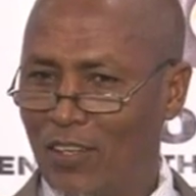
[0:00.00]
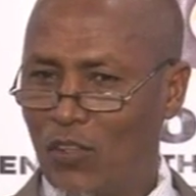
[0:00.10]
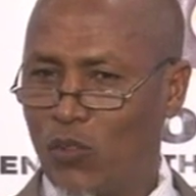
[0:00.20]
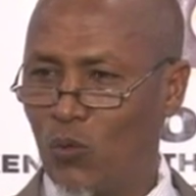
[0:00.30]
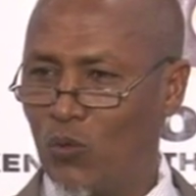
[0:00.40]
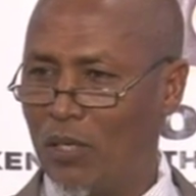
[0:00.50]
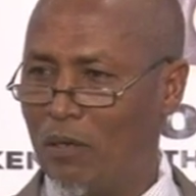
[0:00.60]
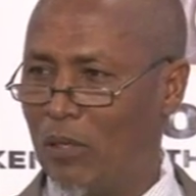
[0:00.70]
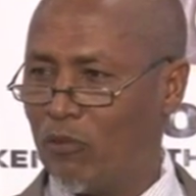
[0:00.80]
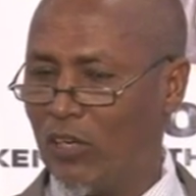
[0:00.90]
through
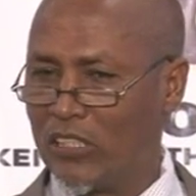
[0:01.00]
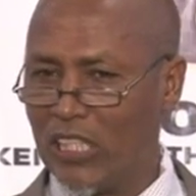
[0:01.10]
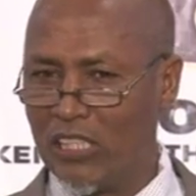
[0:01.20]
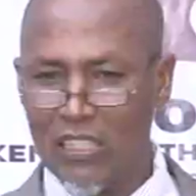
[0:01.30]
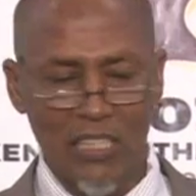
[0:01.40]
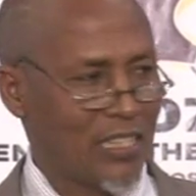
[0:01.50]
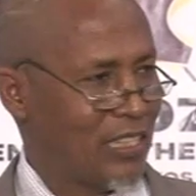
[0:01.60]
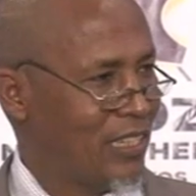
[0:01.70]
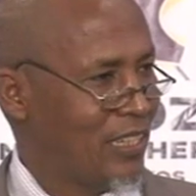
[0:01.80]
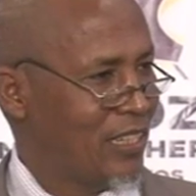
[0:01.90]
the manufacturing
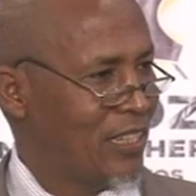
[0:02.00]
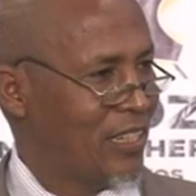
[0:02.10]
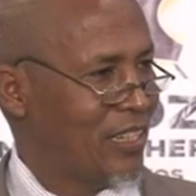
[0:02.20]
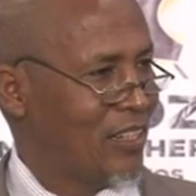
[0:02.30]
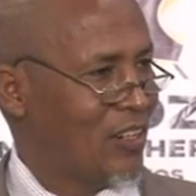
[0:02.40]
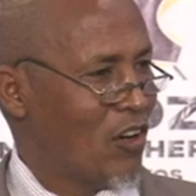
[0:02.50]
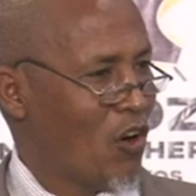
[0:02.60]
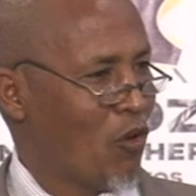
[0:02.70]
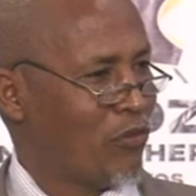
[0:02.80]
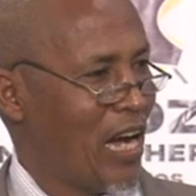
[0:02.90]

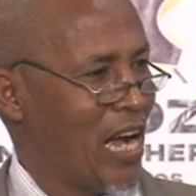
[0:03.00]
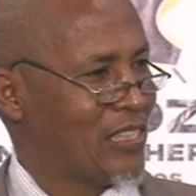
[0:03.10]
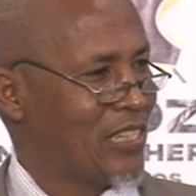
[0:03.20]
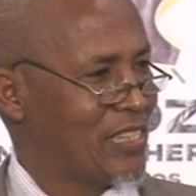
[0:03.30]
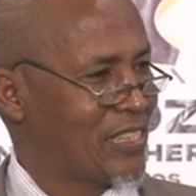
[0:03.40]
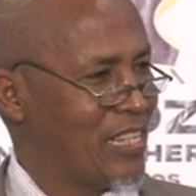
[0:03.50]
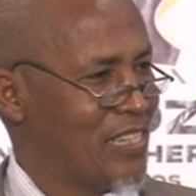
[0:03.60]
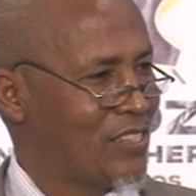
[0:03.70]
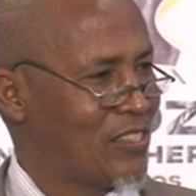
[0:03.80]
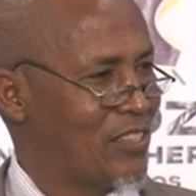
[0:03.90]
of the hides and
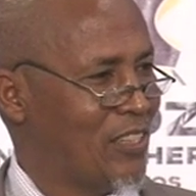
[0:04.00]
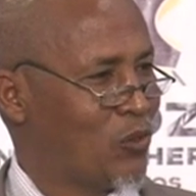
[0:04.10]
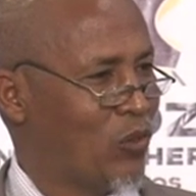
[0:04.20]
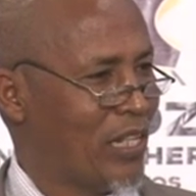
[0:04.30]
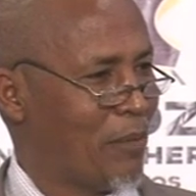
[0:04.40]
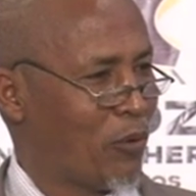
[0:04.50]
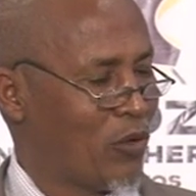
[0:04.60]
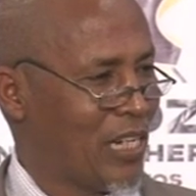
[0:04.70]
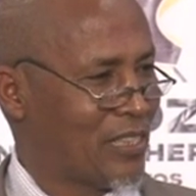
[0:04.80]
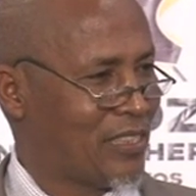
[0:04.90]
skins into leather
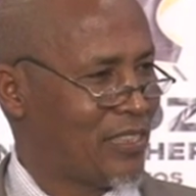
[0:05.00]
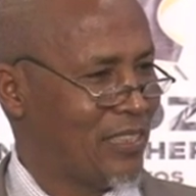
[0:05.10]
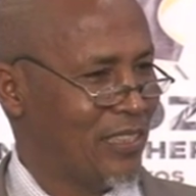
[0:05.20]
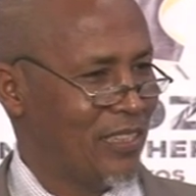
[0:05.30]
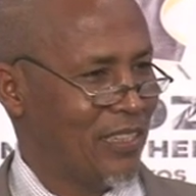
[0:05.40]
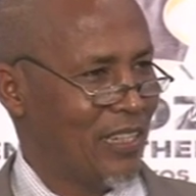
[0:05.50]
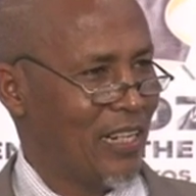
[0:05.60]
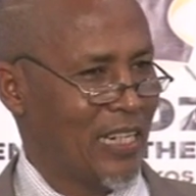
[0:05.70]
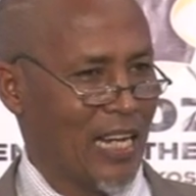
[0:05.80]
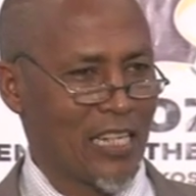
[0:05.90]
products,
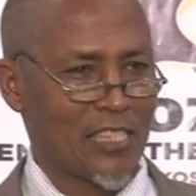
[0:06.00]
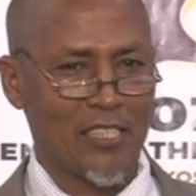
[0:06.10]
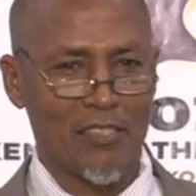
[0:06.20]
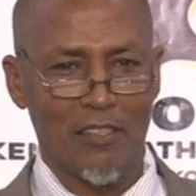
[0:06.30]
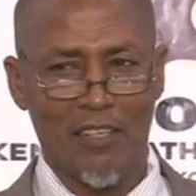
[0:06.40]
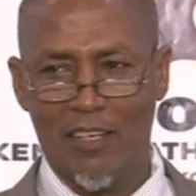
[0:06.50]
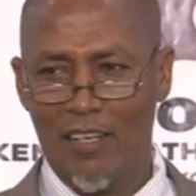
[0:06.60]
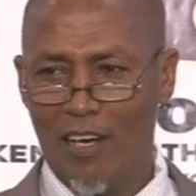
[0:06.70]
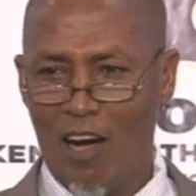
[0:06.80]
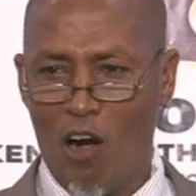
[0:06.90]
and as
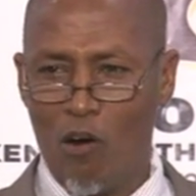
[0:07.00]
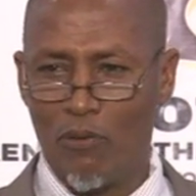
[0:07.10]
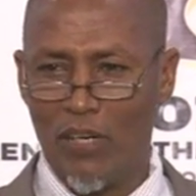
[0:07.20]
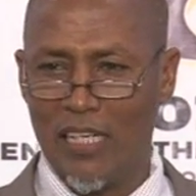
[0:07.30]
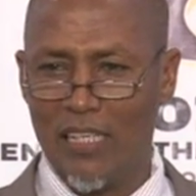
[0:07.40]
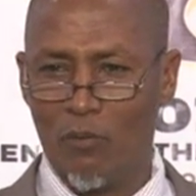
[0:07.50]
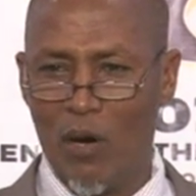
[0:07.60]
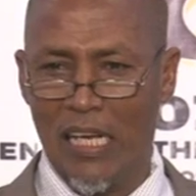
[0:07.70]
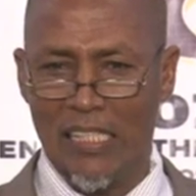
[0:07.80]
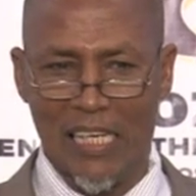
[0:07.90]
our friend
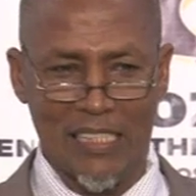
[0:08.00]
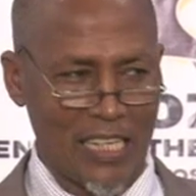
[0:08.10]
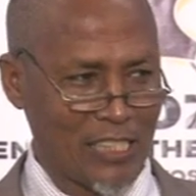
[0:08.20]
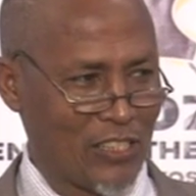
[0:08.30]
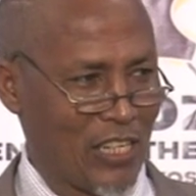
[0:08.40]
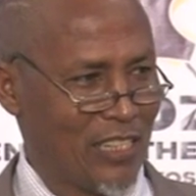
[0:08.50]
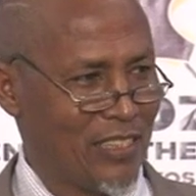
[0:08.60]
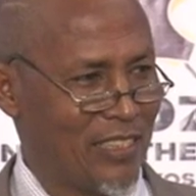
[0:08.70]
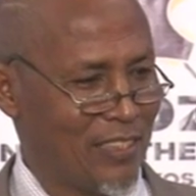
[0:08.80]
Wallace has just said,